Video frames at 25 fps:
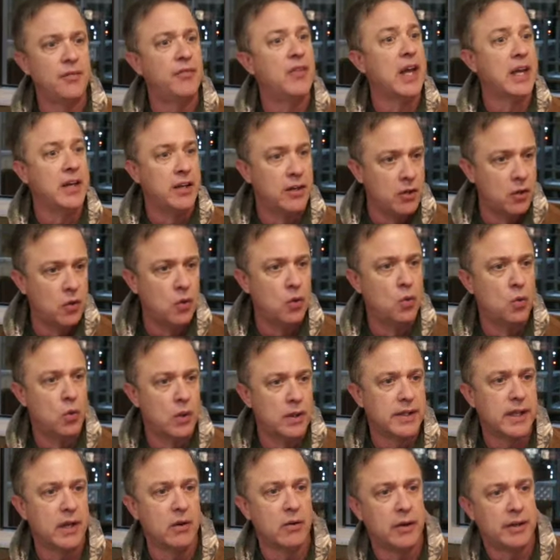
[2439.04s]
They knew
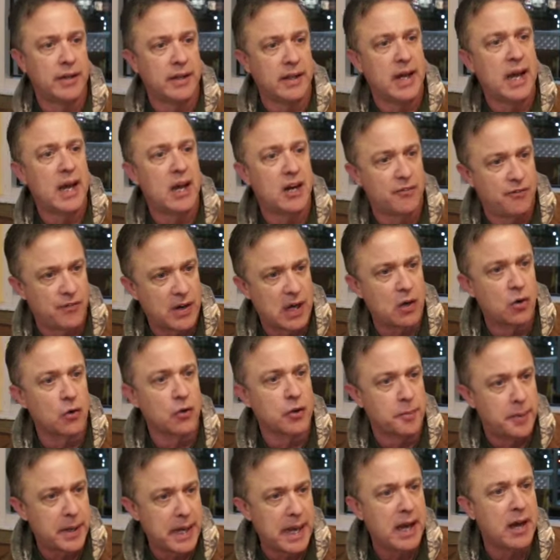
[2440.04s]
what they were, how to follow
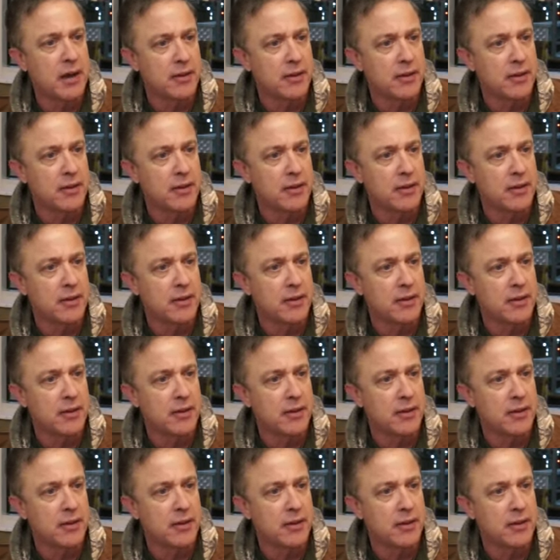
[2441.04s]
the path.